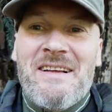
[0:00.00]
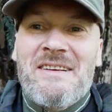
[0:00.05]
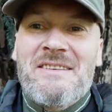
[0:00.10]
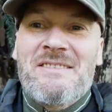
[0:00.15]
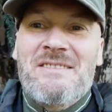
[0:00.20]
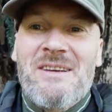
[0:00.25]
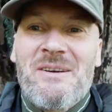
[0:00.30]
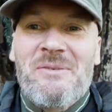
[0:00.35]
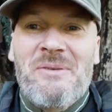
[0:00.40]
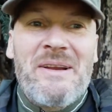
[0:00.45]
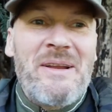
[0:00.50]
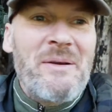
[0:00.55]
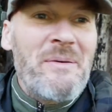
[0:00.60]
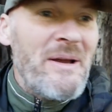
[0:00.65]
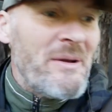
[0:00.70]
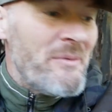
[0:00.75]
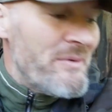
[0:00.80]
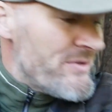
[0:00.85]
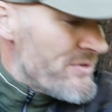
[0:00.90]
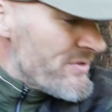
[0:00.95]
So
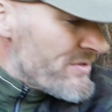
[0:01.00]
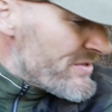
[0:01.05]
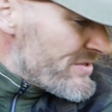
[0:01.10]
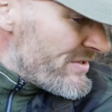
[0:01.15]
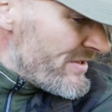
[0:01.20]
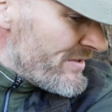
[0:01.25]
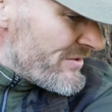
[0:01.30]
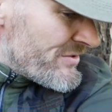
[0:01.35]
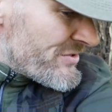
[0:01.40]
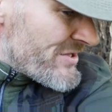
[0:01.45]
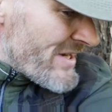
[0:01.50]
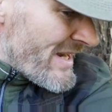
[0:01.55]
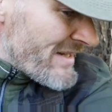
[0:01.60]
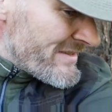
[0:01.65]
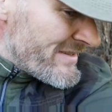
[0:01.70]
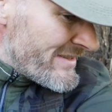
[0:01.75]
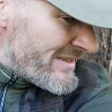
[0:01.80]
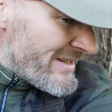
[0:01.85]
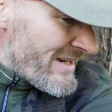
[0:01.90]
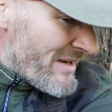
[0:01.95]
anyway, we're just
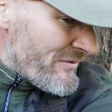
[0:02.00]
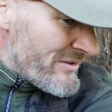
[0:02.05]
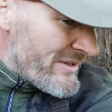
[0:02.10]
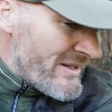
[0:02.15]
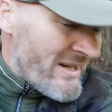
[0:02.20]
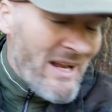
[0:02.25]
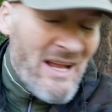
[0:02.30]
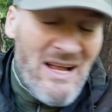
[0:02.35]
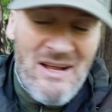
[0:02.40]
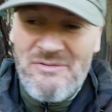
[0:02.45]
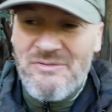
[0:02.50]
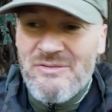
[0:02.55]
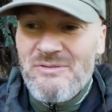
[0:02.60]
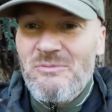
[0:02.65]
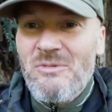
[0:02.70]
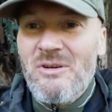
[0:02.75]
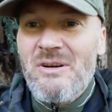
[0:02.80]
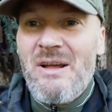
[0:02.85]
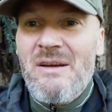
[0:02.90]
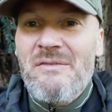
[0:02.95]
chatting and having a laugh
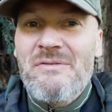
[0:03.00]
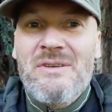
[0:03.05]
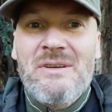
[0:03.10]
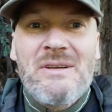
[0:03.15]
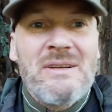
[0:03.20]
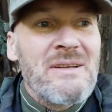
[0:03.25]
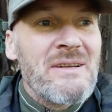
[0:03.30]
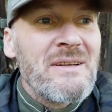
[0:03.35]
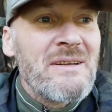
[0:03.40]
and what have you.